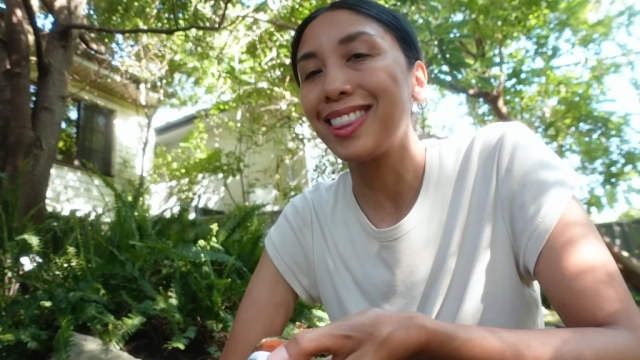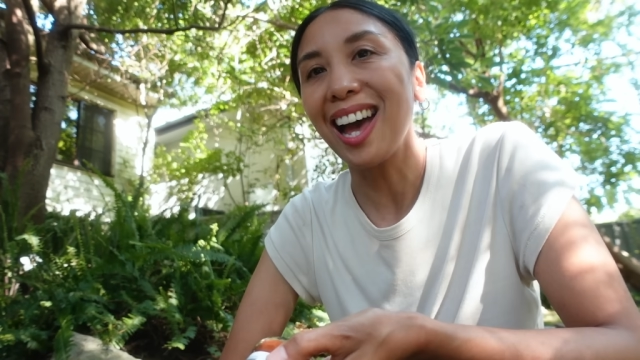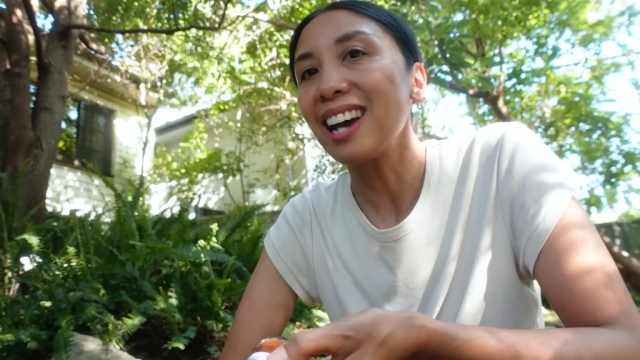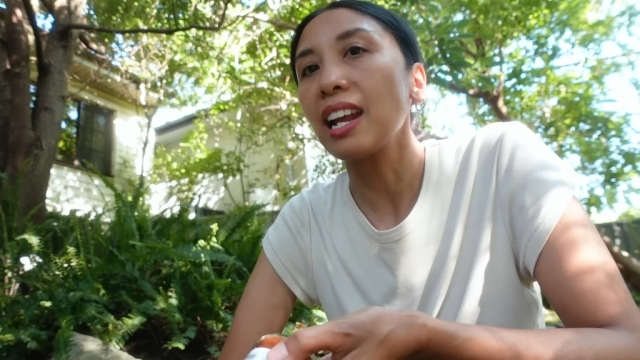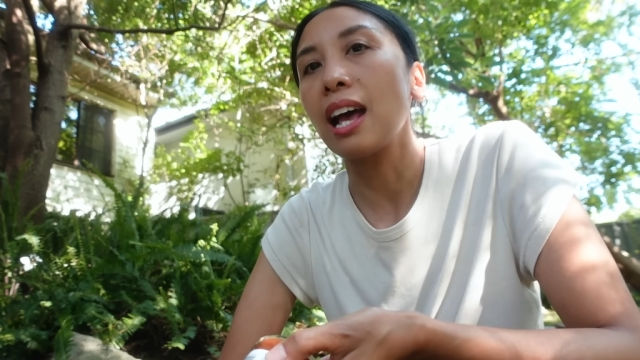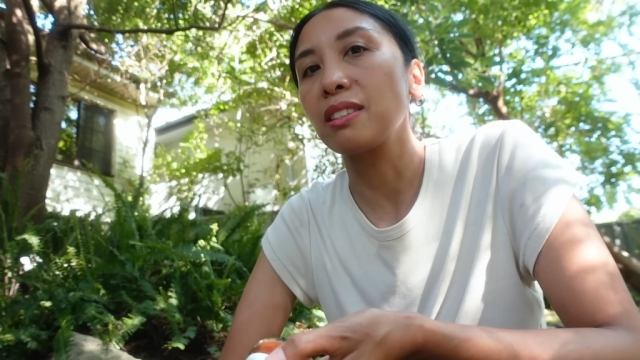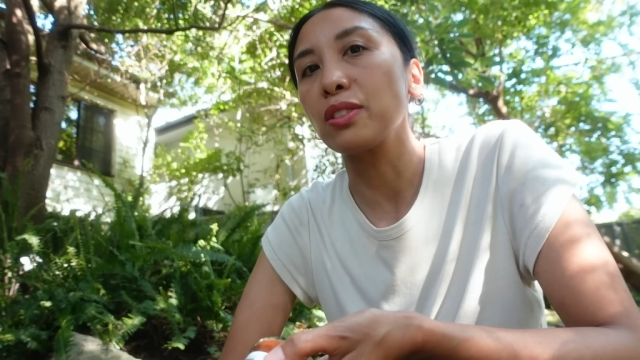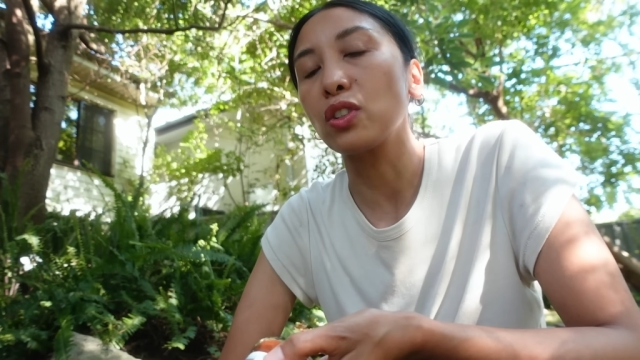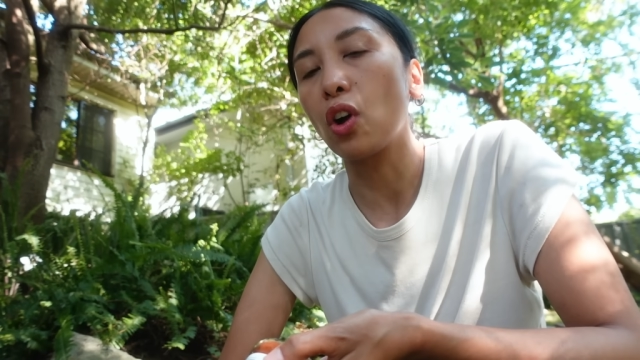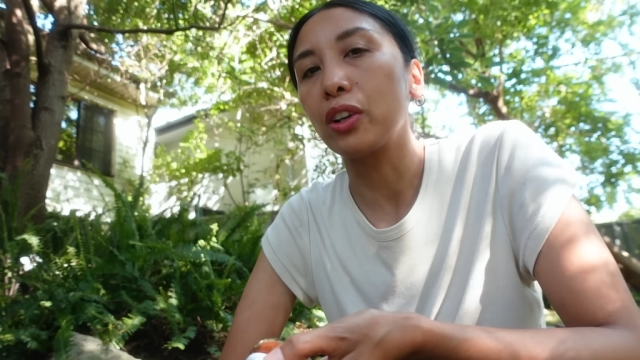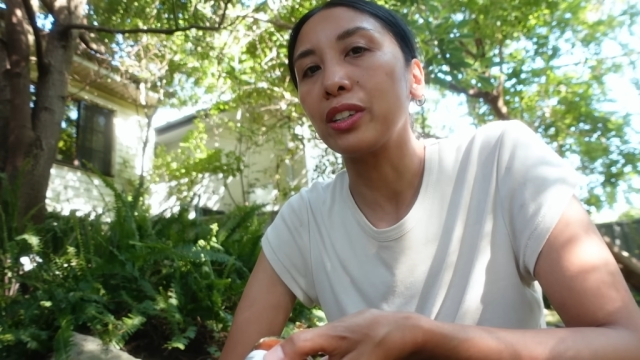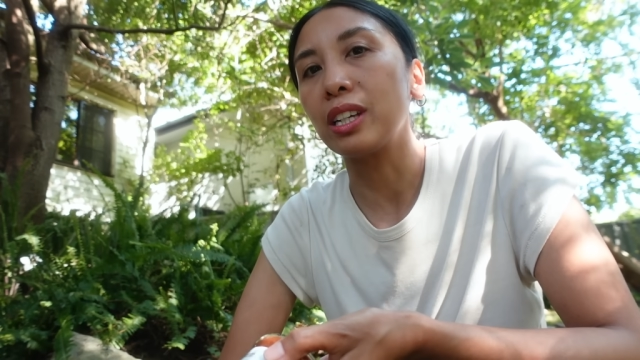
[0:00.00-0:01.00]
that hasn't
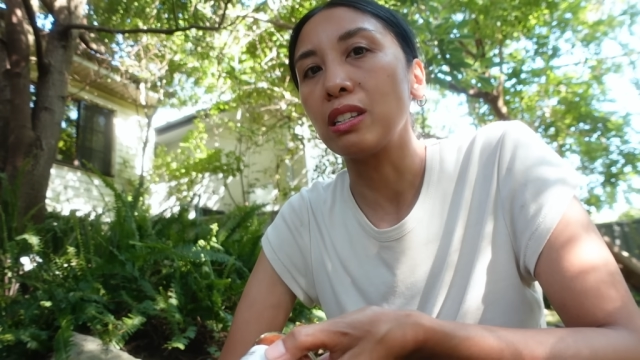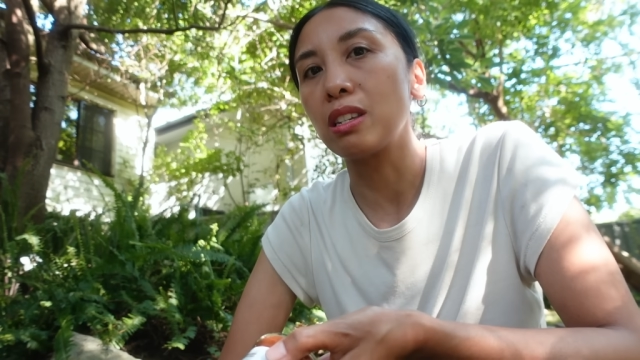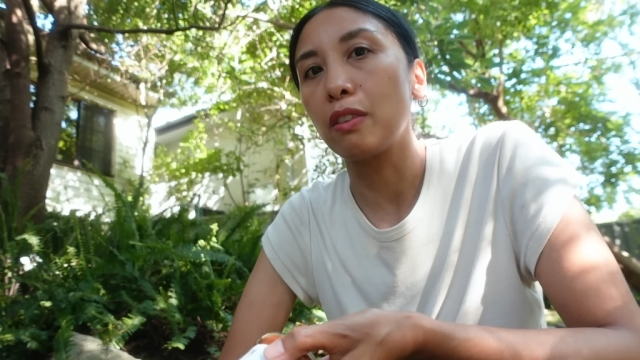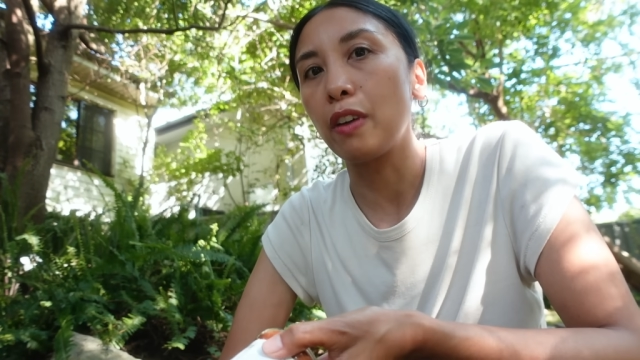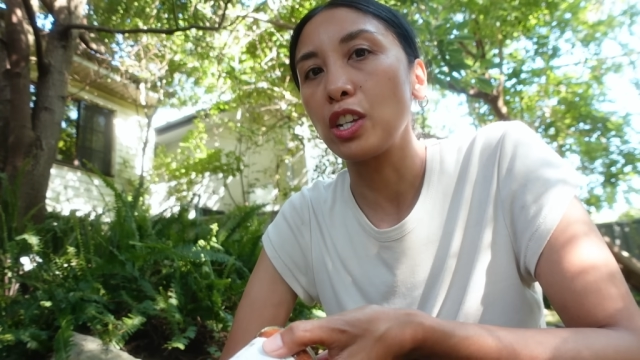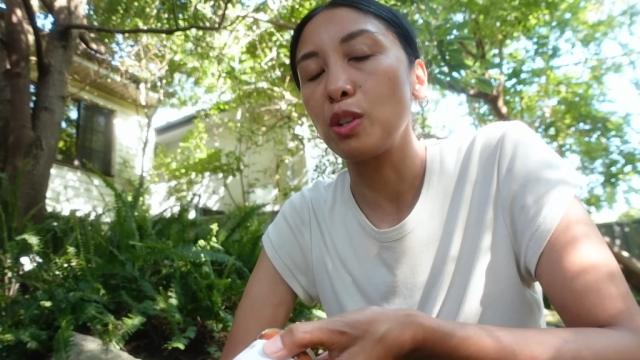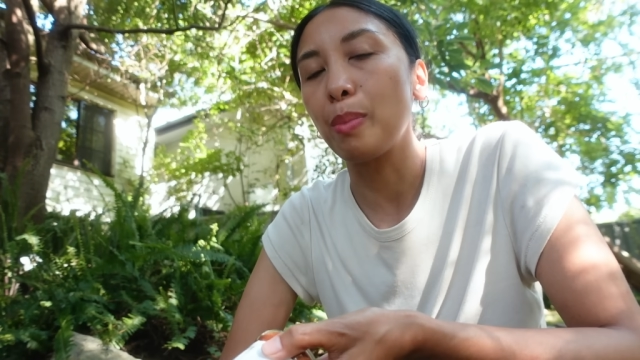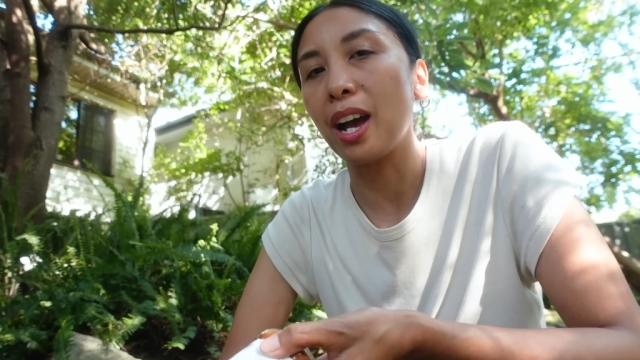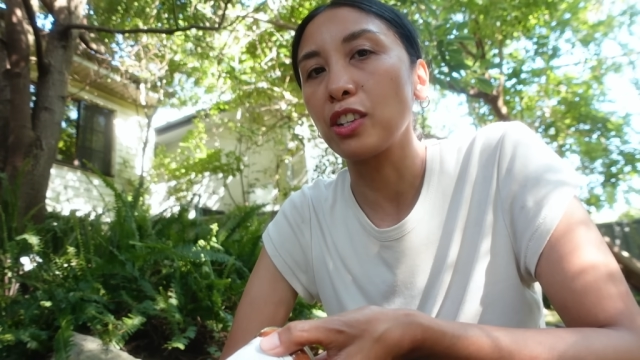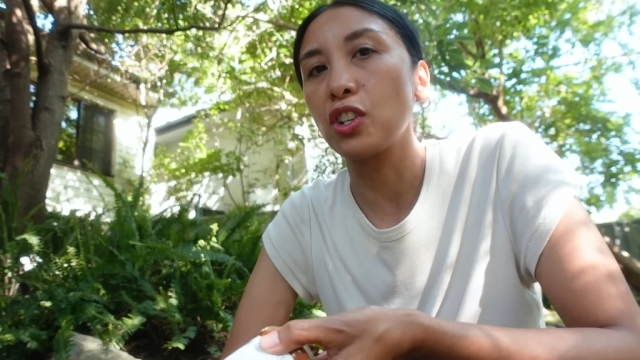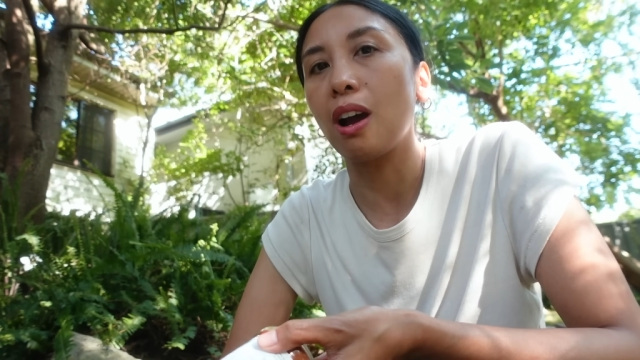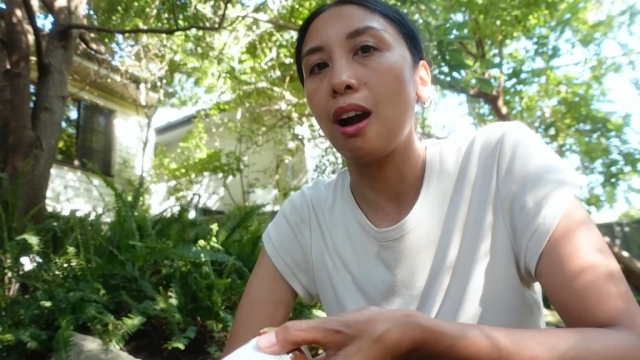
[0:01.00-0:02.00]
gotten into the veggie
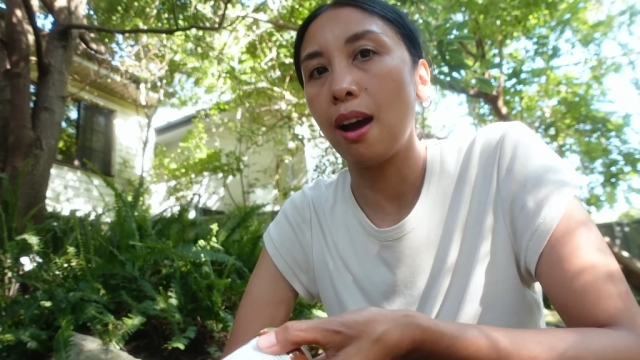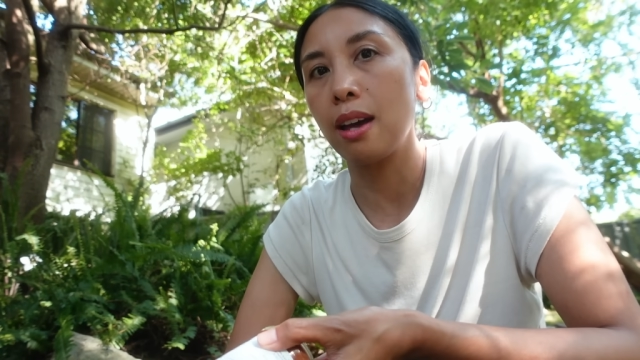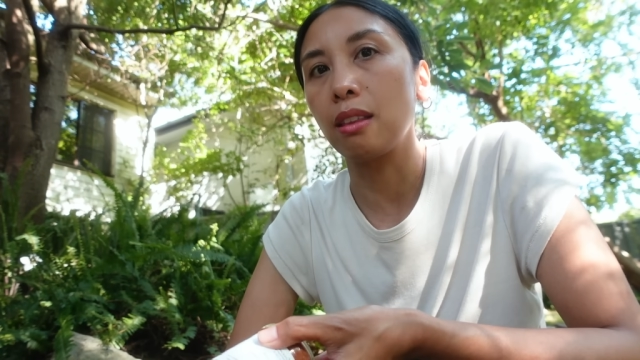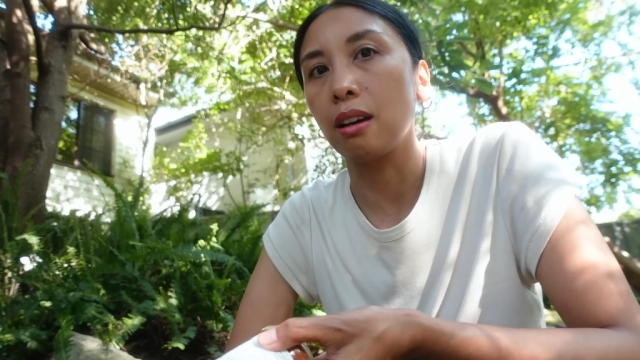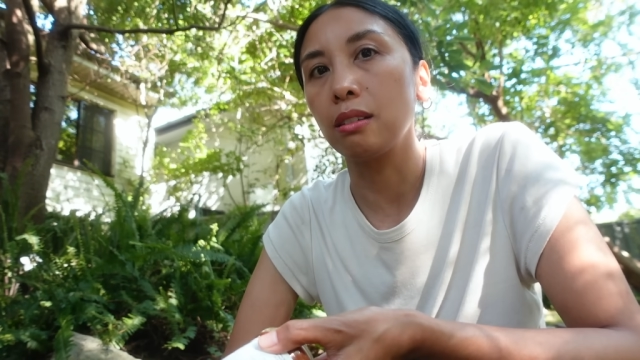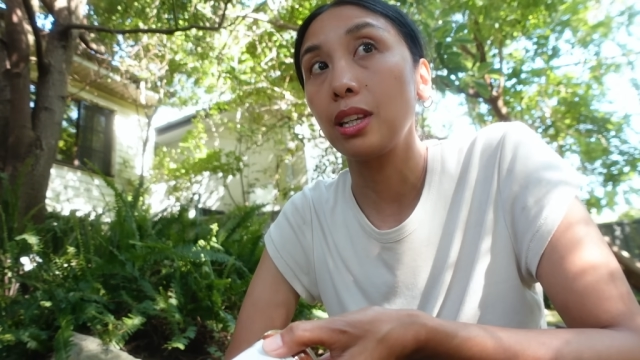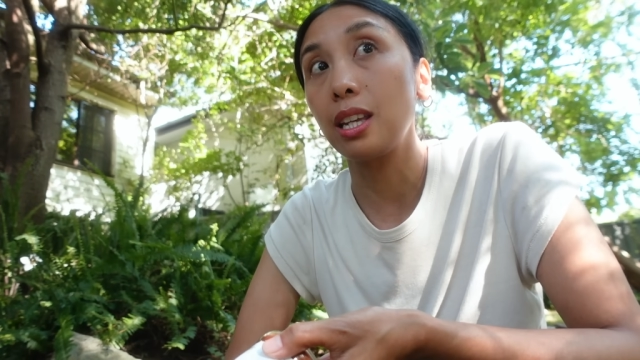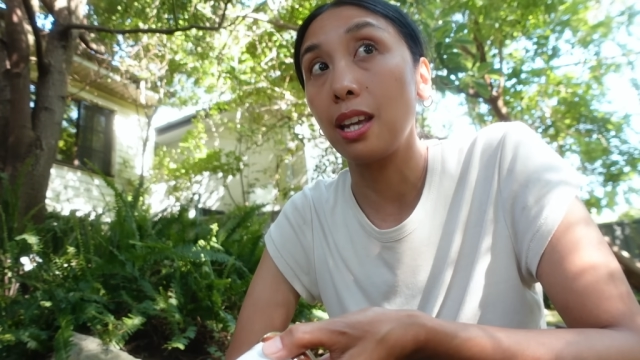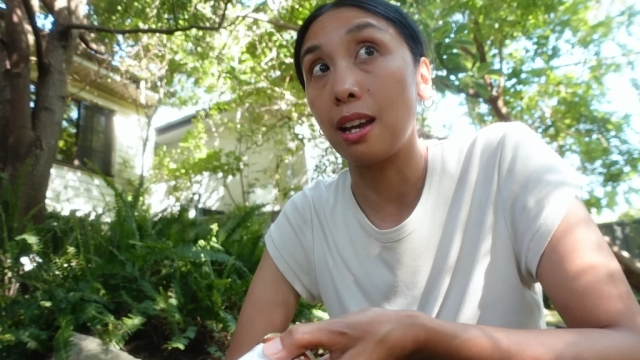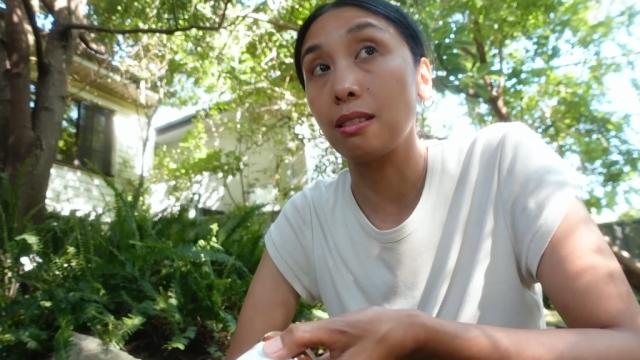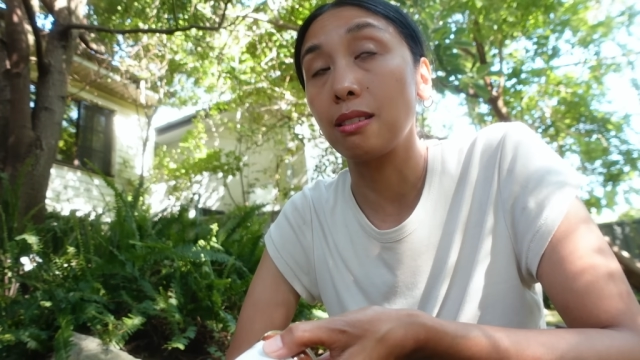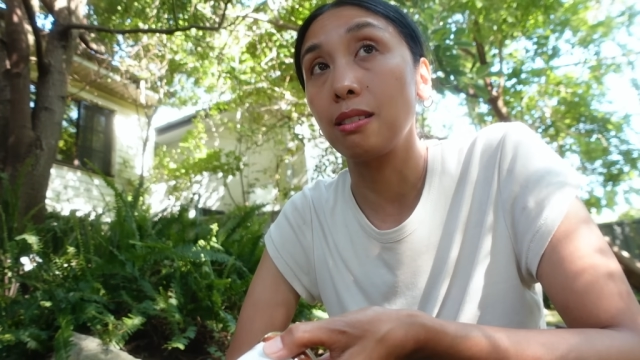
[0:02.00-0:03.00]
patch either
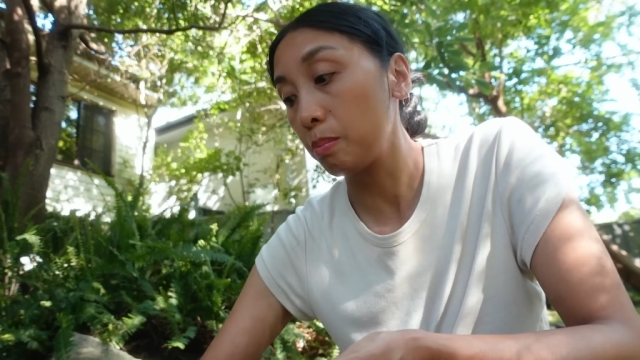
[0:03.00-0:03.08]
yet.